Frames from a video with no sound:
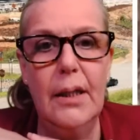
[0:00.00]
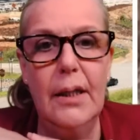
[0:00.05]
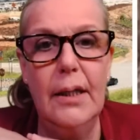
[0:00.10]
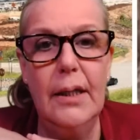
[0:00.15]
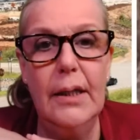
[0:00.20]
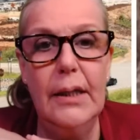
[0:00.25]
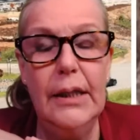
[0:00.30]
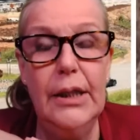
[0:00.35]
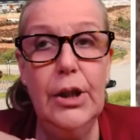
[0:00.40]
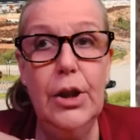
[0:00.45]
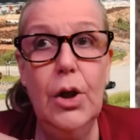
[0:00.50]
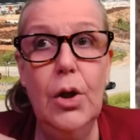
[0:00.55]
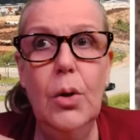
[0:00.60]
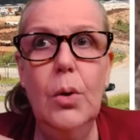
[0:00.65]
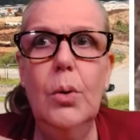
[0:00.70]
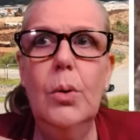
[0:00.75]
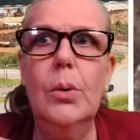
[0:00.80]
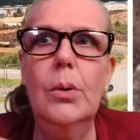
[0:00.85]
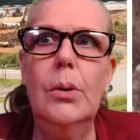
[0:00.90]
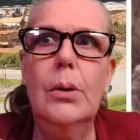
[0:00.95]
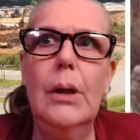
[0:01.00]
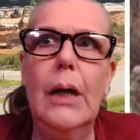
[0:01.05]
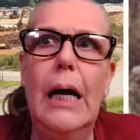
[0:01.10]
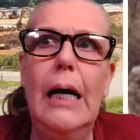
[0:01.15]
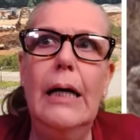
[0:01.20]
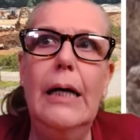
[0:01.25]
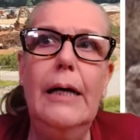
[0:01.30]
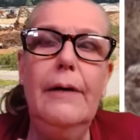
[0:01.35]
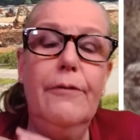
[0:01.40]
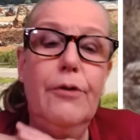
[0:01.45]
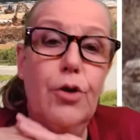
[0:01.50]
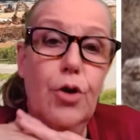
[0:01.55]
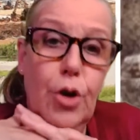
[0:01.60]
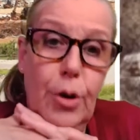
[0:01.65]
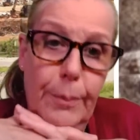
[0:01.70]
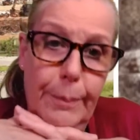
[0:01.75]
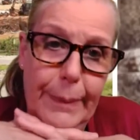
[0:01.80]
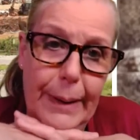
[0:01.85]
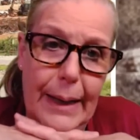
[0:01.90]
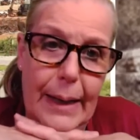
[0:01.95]
you know, I even look
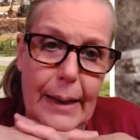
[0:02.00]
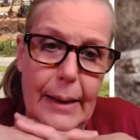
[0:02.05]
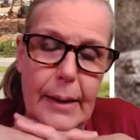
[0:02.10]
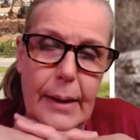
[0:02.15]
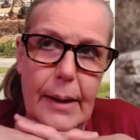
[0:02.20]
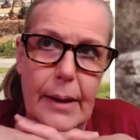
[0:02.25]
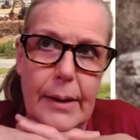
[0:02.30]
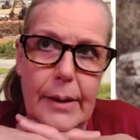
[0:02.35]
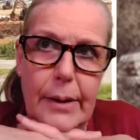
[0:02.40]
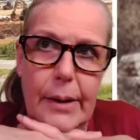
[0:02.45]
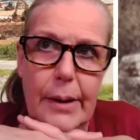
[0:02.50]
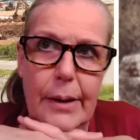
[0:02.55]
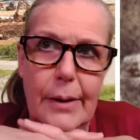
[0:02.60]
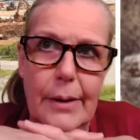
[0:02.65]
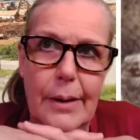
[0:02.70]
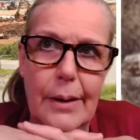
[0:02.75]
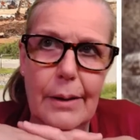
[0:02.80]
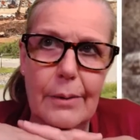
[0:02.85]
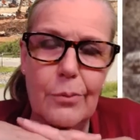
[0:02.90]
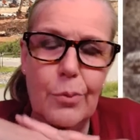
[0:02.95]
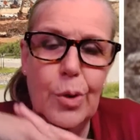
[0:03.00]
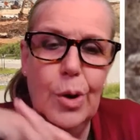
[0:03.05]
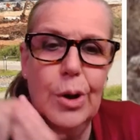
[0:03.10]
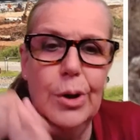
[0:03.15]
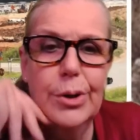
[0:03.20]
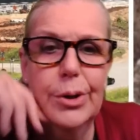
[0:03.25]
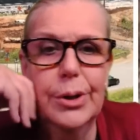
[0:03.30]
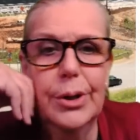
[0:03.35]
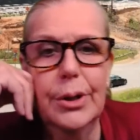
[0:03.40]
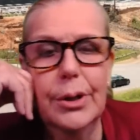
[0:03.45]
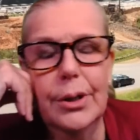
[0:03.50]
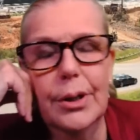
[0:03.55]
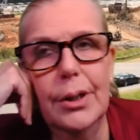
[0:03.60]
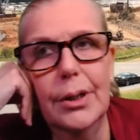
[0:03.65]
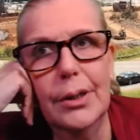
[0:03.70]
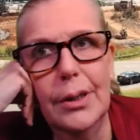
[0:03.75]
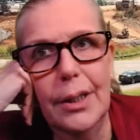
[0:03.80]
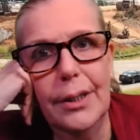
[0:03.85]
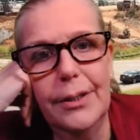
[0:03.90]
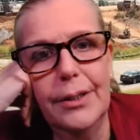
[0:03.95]
back at, at, at Rhonda and
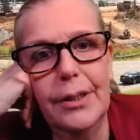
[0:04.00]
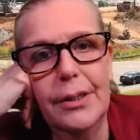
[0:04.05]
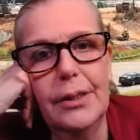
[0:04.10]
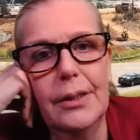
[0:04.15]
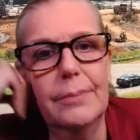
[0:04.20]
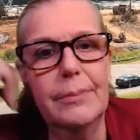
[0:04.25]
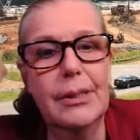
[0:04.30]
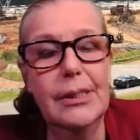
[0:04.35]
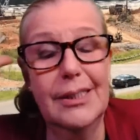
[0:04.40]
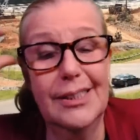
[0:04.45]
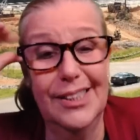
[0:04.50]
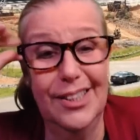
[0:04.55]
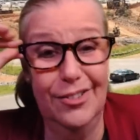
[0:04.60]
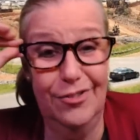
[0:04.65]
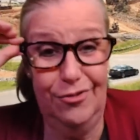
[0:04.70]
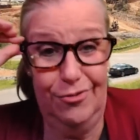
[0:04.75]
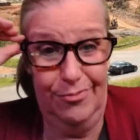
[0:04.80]
I think to myself,